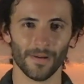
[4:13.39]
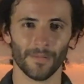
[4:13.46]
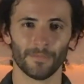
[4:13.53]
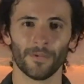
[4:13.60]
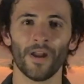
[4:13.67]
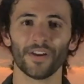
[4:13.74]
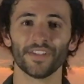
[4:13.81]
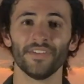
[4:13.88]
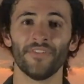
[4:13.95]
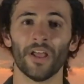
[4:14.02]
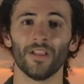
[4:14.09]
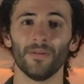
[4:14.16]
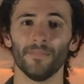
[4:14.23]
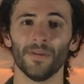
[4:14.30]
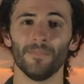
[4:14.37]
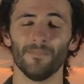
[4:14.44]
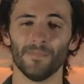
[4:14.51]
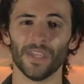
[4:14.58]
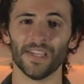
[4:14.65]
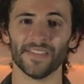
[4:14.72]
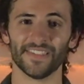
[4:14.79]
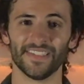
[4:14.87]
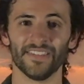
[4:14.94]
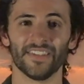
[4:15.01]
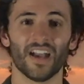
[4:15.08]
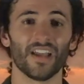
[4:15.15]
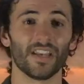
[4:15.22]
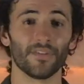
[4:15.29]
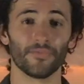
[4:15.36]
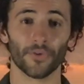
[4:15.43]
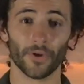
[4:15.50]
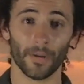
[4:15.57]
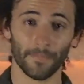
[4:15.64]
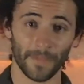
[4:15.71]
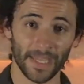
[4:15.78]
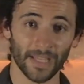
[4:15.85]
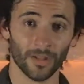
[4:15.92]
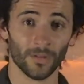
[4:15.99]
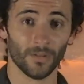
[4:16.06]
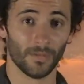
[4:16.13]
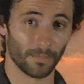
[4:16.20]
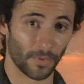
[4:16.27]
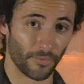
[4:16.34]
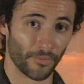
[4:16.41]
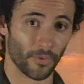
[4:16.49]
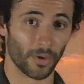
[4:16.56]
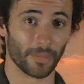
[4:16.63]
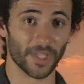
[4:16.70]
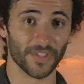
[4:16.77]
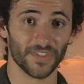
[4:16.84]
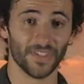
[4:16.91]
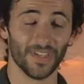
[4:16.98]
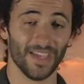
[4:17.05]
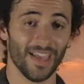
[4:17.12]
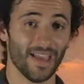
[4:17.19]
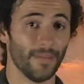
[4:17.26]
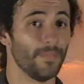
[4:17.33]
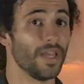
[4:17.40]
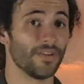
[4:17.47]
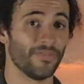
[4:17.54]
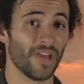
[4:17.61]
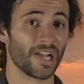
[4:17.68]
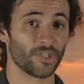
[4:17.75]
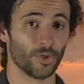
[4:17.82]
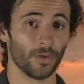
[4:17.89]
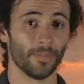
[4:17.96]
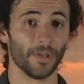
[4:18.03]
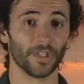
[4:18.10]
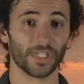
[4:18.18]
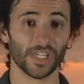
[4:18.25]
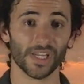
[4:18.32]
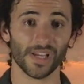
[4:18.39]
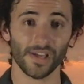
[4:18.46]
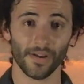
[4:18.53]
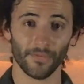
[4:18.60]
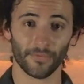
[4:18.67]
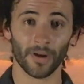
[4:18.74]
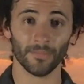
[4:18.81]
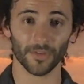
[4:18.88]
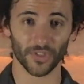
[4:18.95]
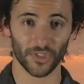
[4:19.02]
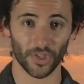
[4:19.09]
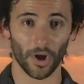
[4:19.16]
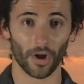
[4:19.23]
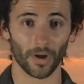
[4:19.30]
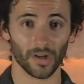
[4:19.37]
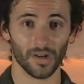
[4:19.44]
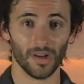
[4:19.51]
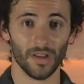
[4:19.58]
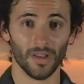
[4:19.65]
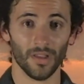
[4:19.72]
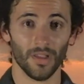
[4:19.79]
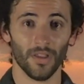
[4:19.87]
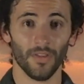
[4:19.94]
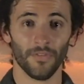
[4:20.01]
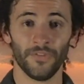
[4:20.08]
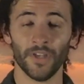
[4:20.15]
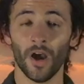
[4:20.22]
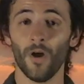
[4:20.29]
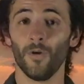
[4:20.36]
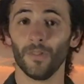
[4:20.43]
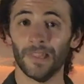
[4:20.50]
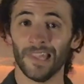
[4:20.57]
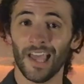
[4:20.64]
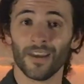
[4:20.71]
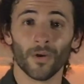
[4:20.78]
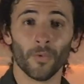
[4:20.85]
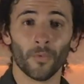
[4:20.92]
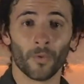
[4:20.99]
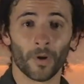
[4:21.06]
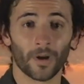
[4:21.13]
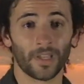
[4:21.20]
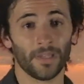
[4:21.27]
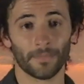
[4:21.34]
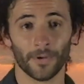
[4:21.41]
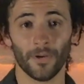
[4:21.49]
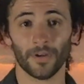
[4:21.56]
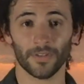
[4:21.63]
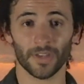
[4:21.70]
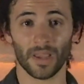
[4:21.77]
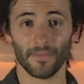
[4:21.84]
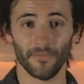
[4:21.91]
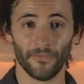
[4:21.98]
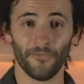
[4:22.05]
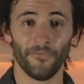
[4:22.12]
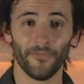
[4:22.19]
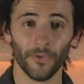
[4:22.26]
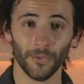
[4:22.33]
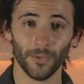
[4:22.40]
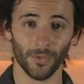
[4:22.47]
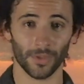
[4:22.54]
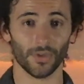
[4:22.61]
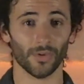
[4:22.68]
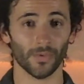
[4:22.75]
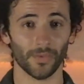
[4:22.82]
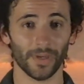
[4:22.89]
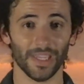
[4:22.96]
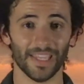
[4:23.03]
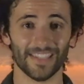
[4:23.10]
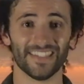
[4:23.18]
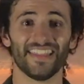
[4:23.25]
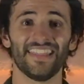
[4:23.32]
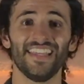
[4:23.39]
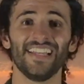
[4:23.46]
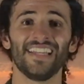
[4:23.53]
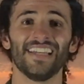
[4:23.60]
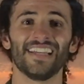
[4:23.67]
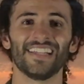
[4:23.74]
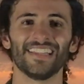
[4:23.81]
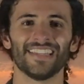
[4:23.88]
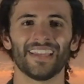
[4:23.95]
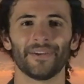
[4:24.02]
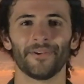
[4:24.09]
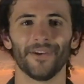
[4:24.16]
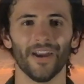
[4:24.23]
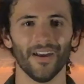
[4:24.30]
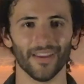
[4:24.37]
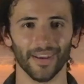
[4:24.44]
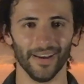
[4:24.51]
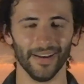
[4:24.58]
Product development means designing for appeal, performance, and manufacturability from the start. Don't let a working prototype fool you into thinking that you're done.